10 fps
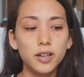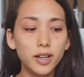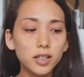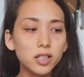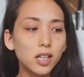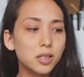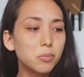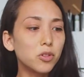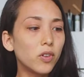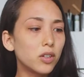Next, let's
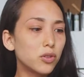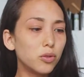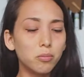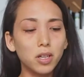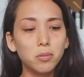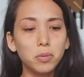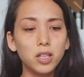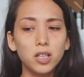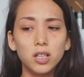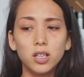move on to
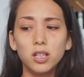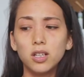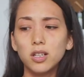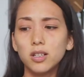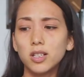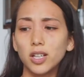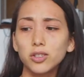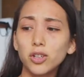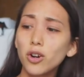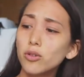maybe
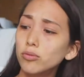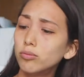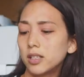Tesco.